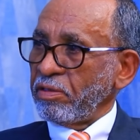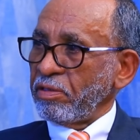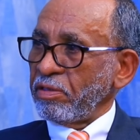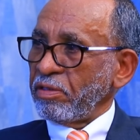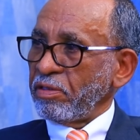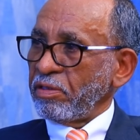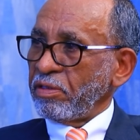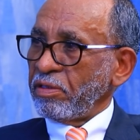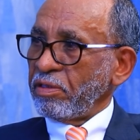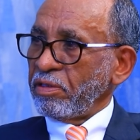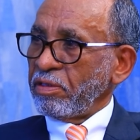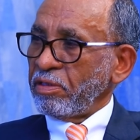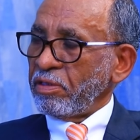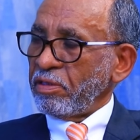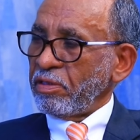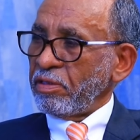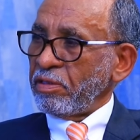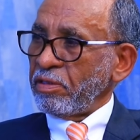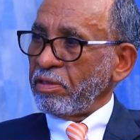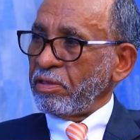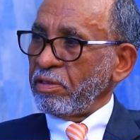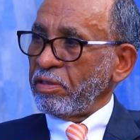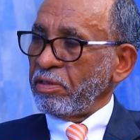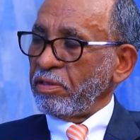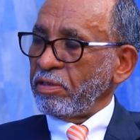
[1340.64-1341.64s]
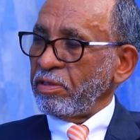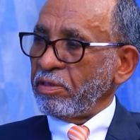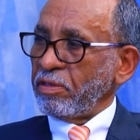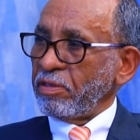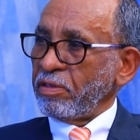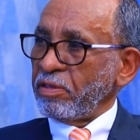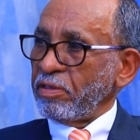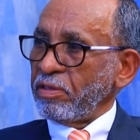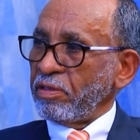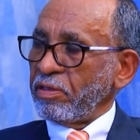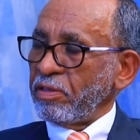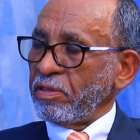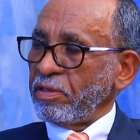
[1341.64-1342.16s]

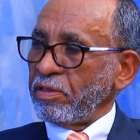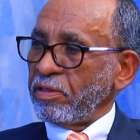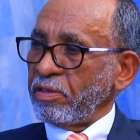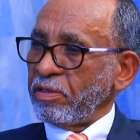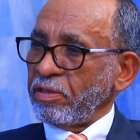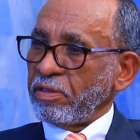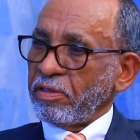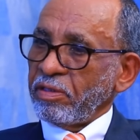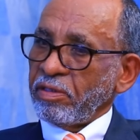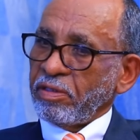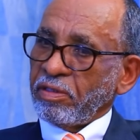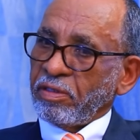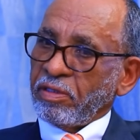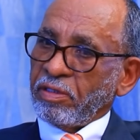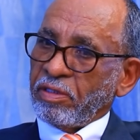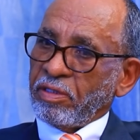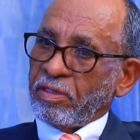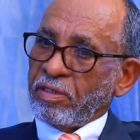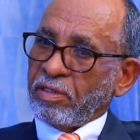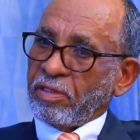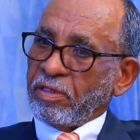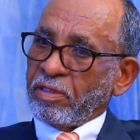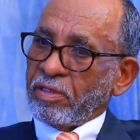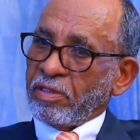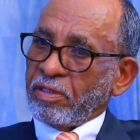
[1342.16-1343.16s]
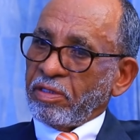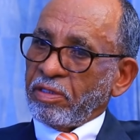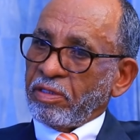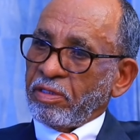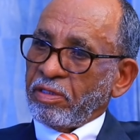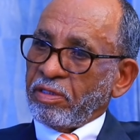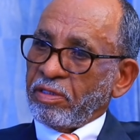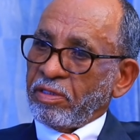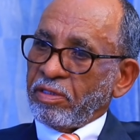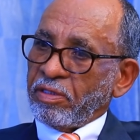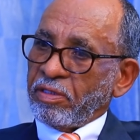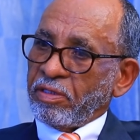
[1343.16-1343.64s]
Nothing is said.